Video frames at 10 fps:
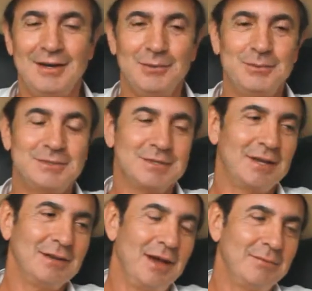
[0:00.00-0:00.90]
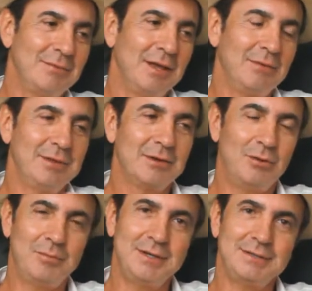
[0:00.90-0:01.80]
Which is how the
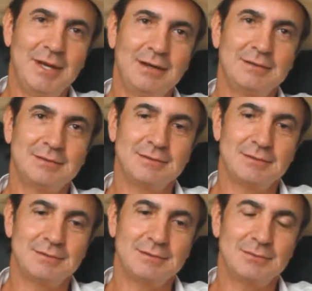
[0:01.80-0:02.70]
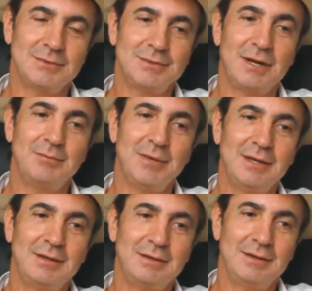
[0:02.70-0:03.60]
company started. We started
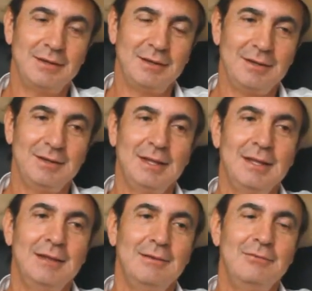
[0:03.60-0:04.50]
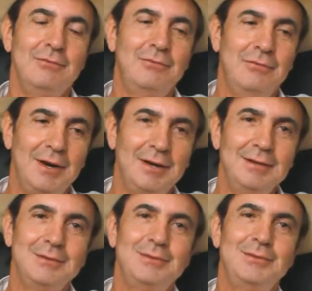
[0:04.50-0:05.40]
making a
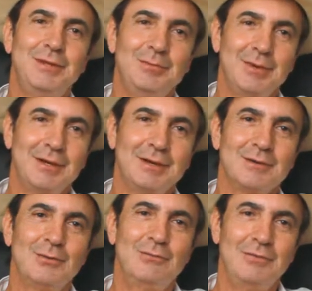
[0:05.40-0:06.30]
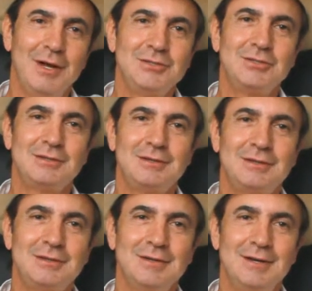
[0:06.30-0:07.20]
very typical,
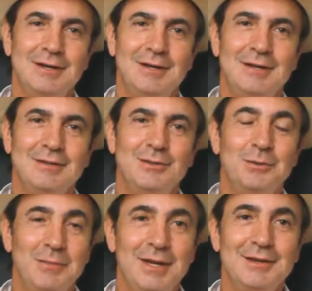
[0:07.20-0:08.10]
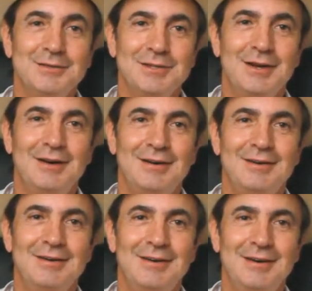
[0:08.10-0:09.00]
conventional Dominican cigar
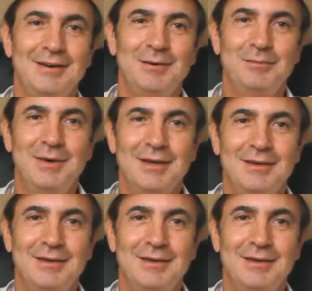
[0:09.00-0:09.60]
back